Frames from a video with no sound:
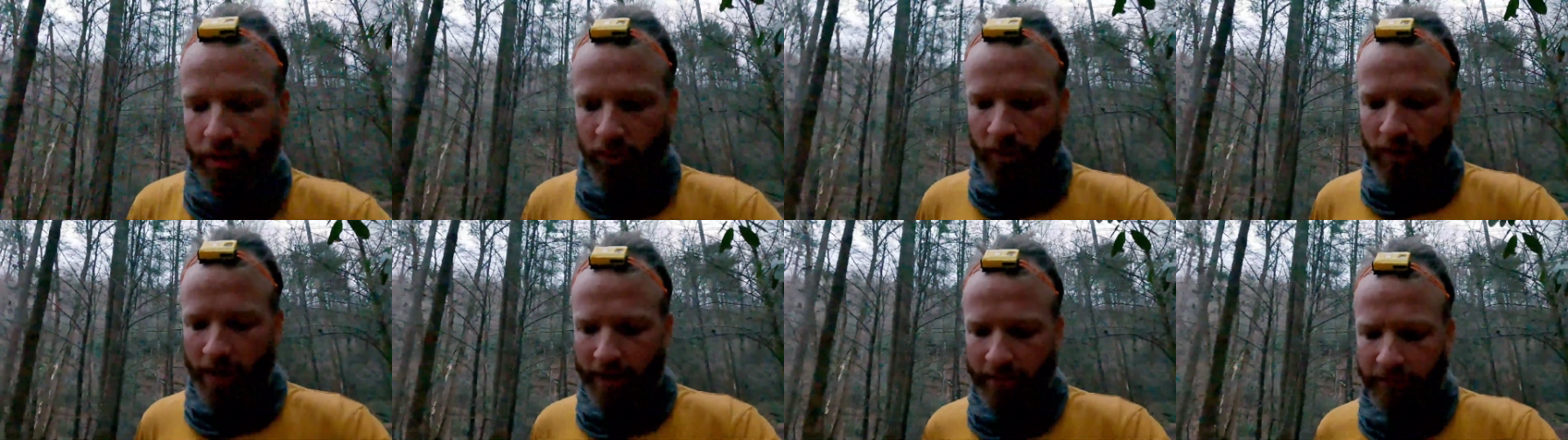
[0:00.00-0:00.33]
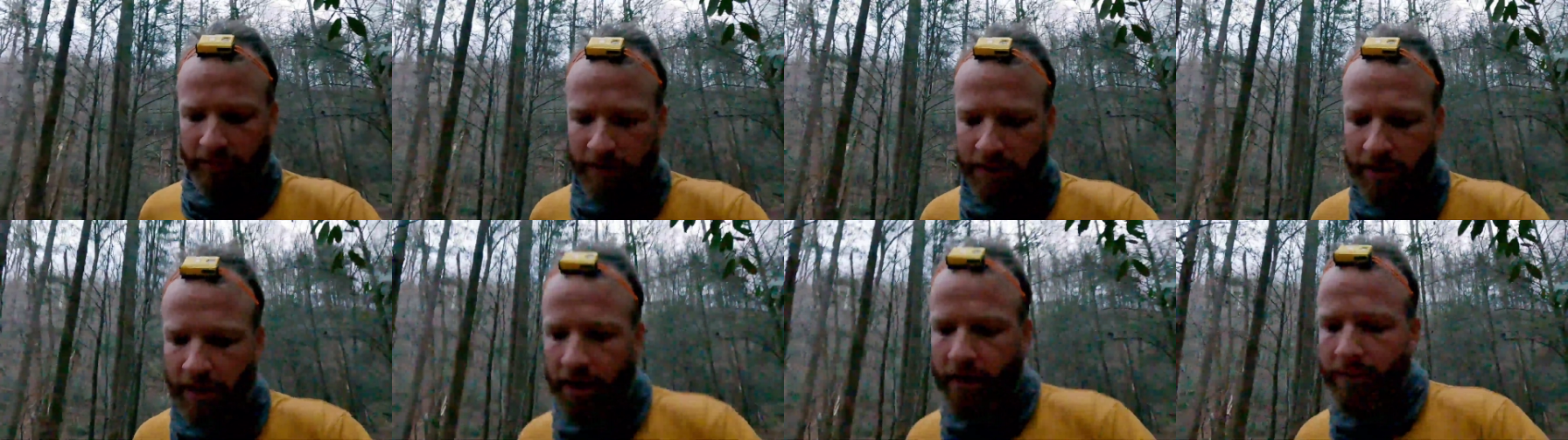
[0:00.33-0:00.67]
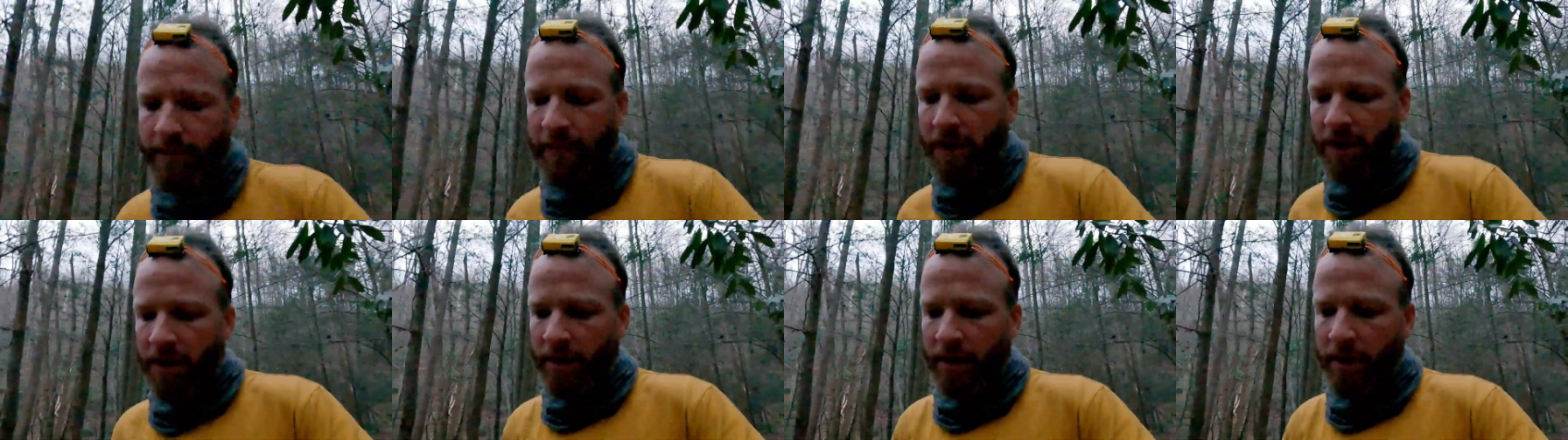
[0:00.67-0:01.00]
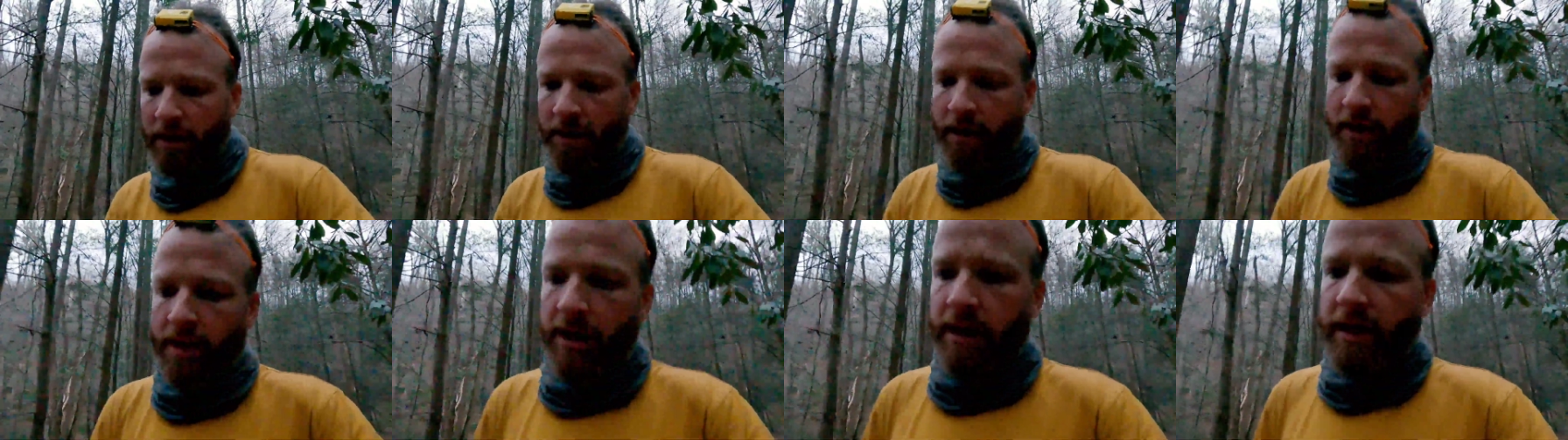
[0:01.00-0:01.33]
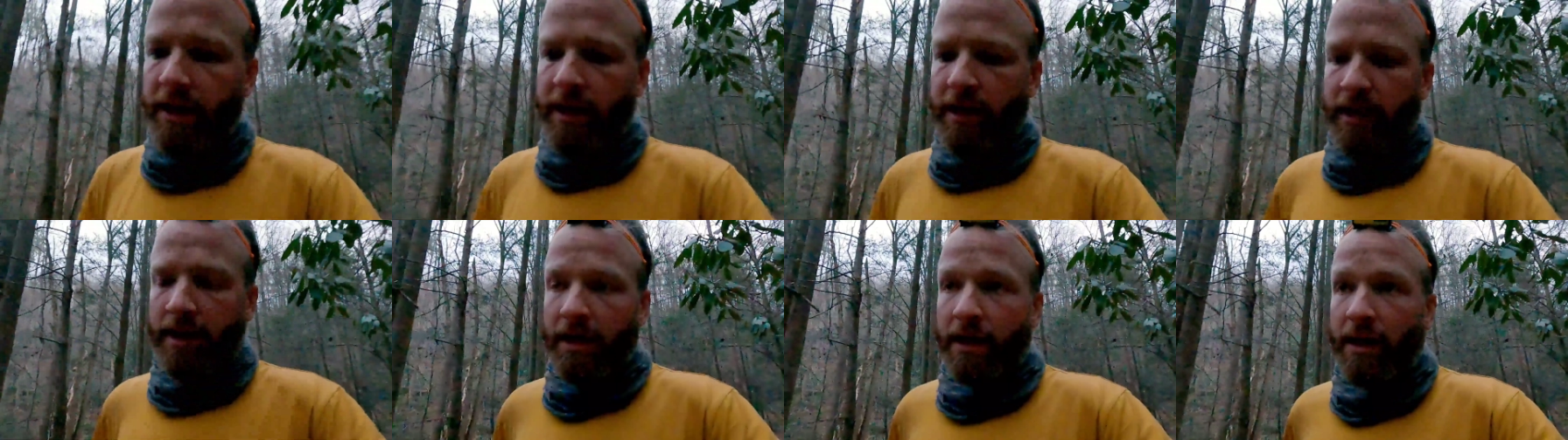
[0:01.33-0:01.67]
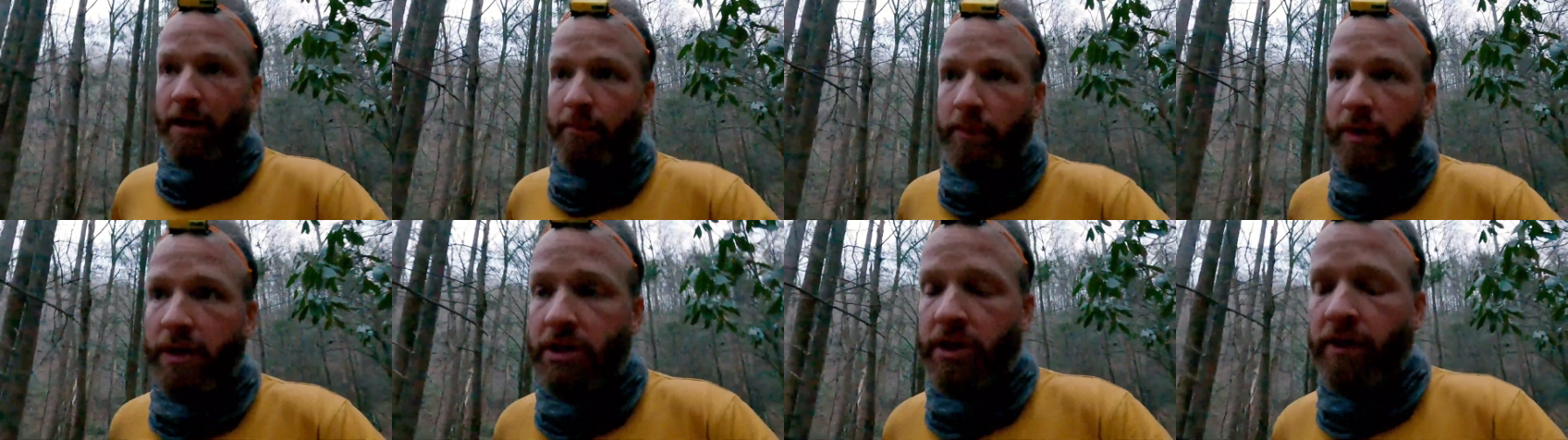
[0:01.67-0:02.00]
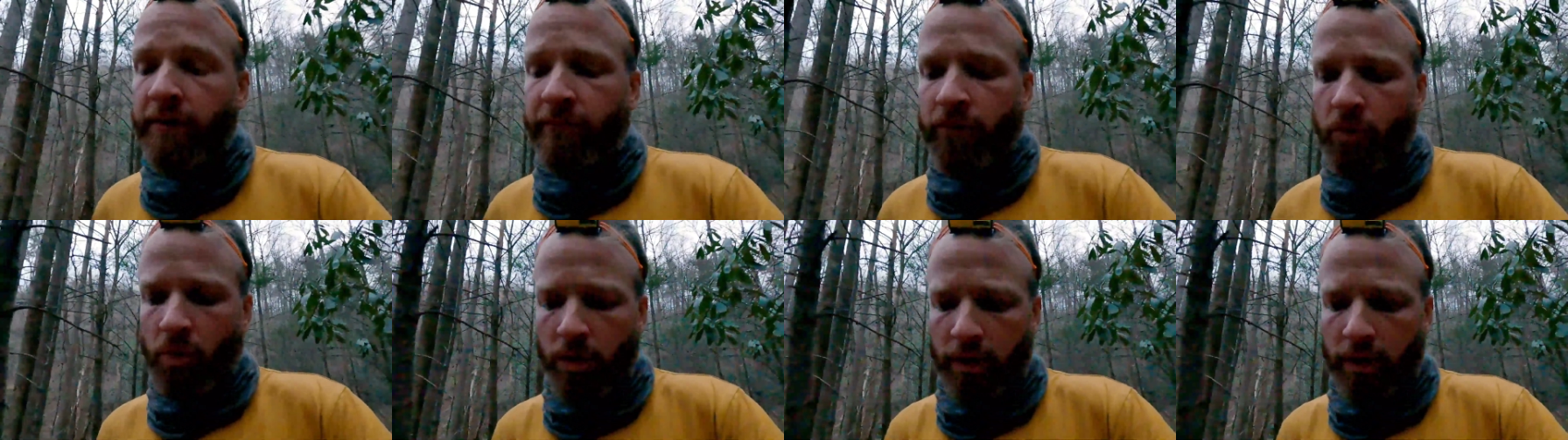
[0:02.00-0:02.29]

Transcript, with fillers: with the wife some in uh, Pigeon